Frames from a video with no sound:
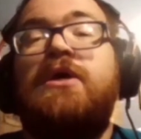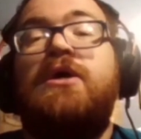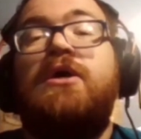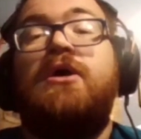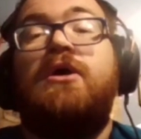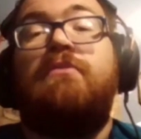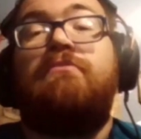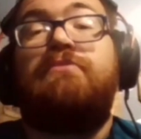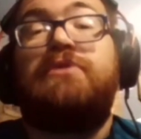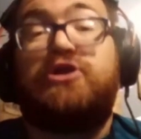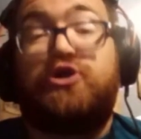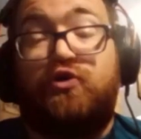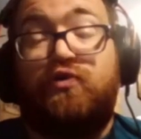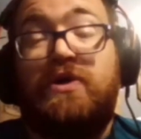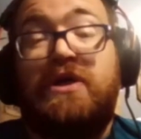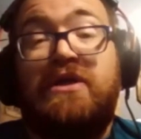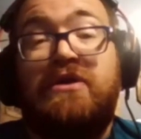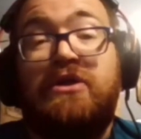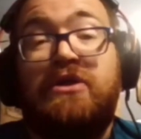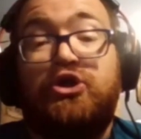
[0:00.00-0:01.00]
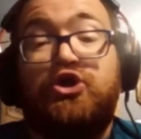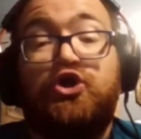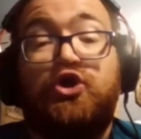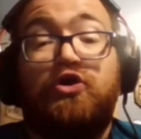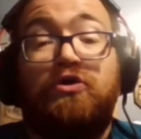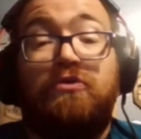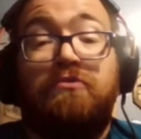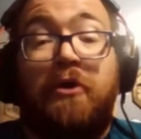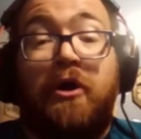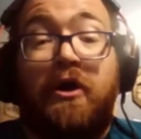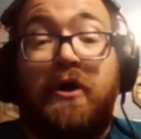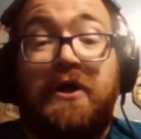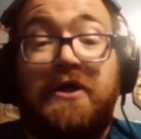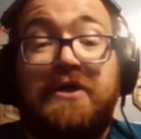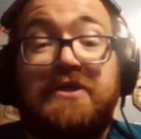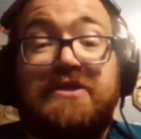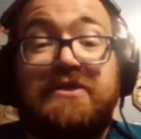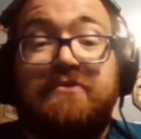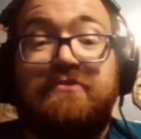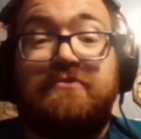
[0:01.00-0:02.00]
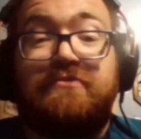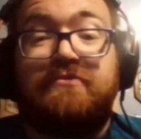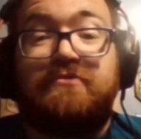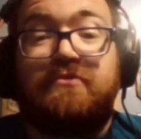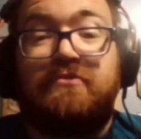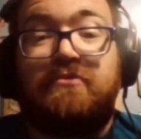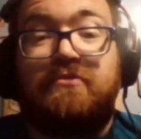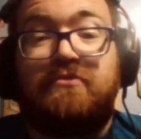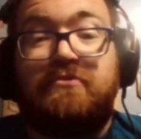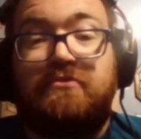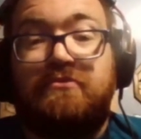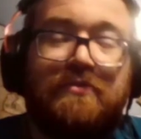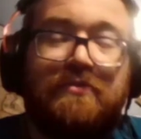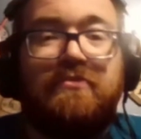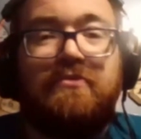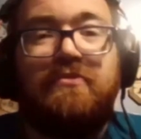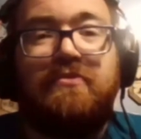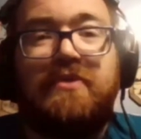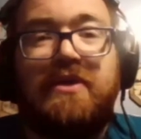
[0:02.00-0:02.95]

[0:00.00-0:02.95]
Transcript: between the two parties. Be